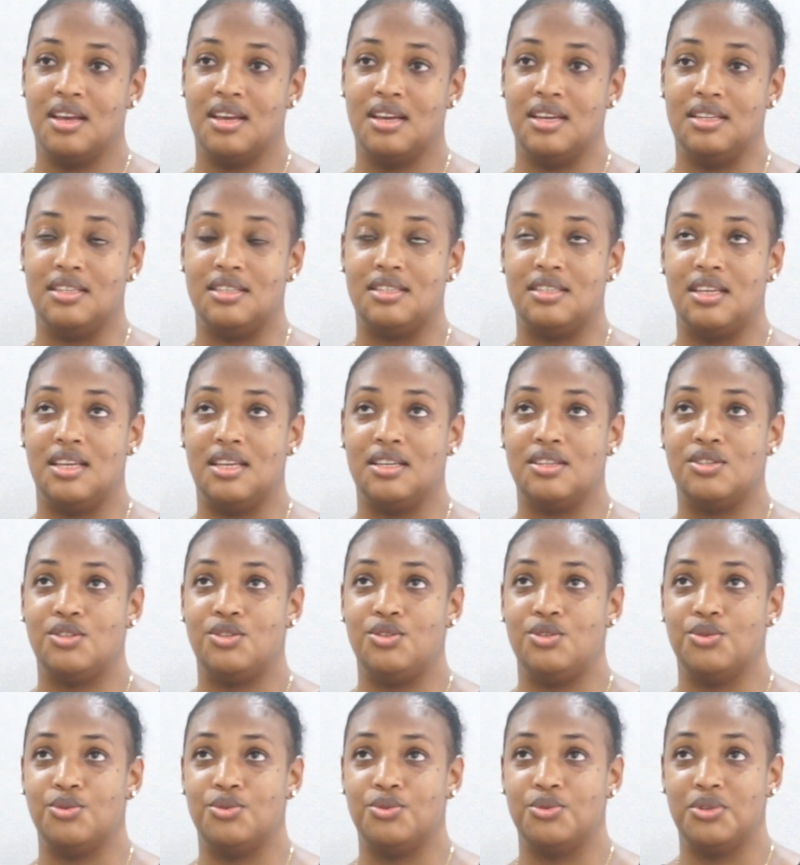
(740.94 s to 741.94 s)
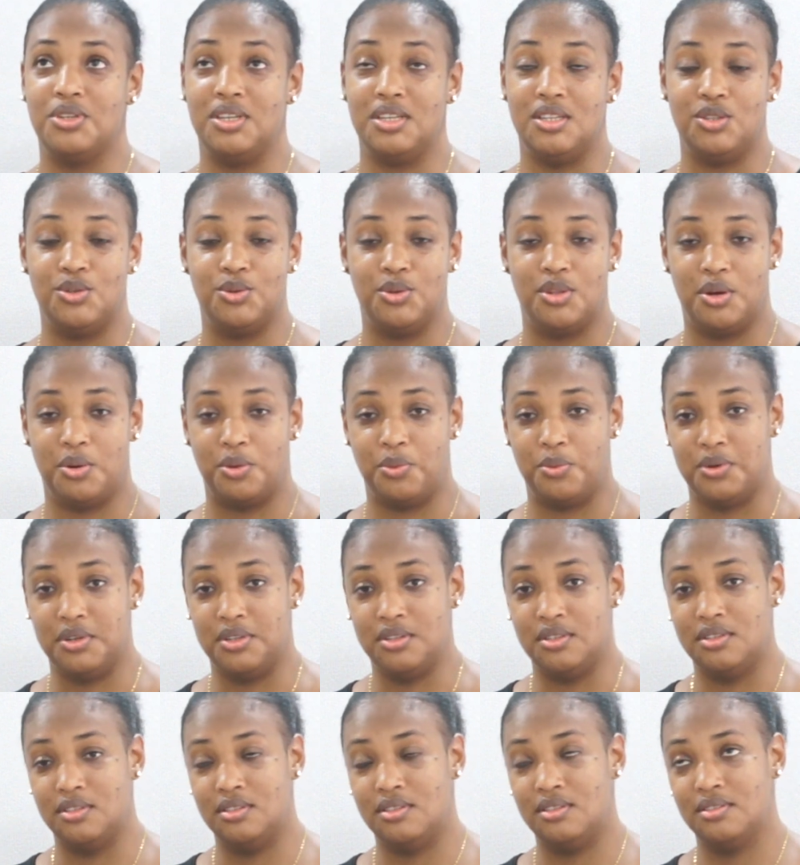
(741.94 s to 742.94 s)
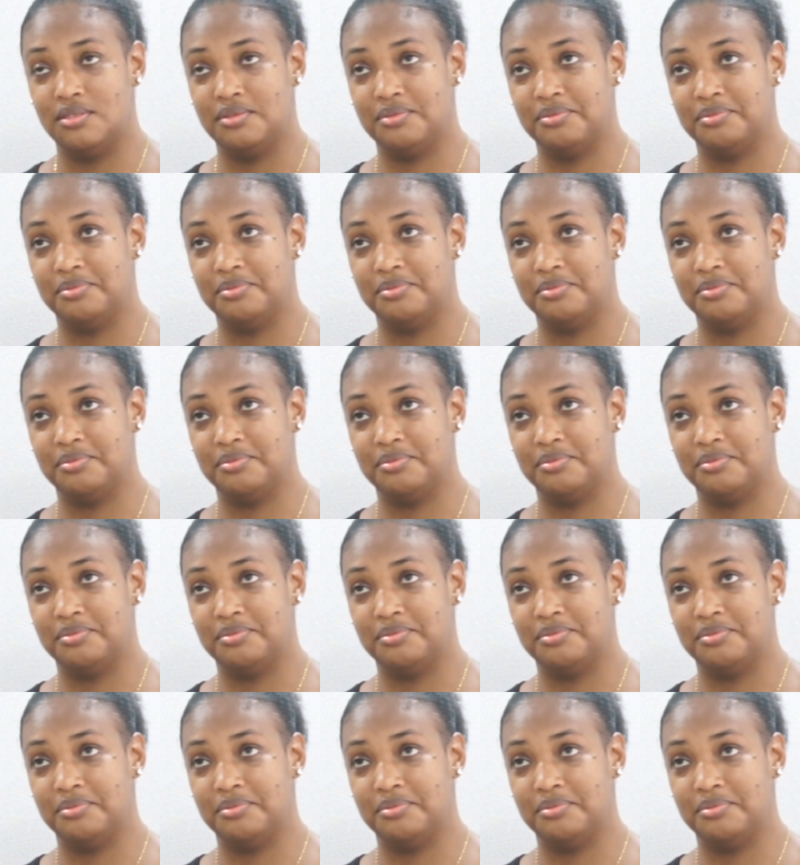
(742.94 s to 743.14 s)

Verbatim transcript: It takes you into their world